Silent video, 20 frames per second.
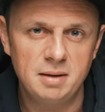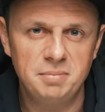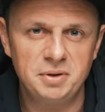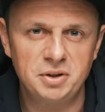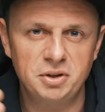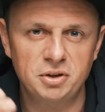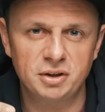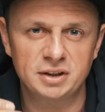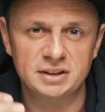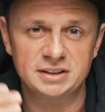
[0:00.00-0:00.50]

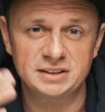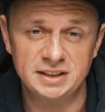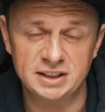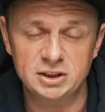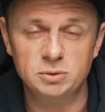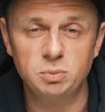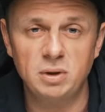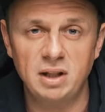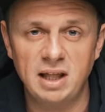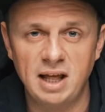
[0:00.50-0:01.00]
because
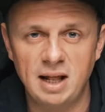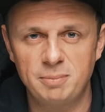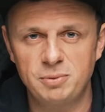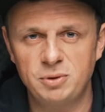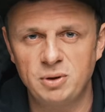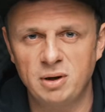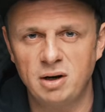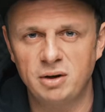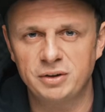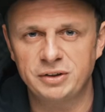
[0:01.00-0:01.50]
this will help
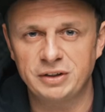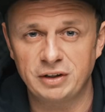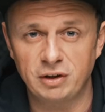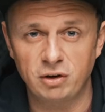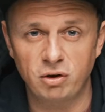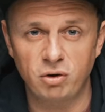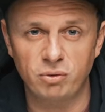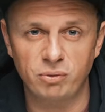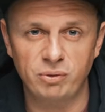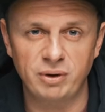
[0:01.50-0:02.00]
you out in the
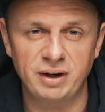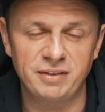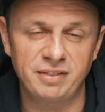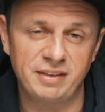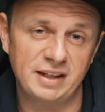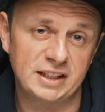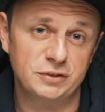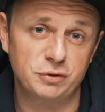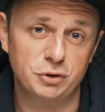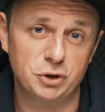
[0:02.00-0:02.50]
long run,
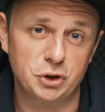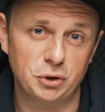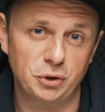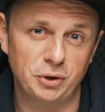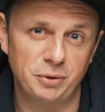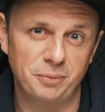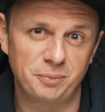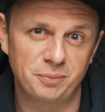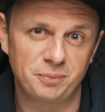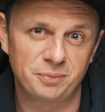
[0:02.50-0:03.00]
that's for
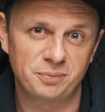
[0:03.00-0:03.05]
sure.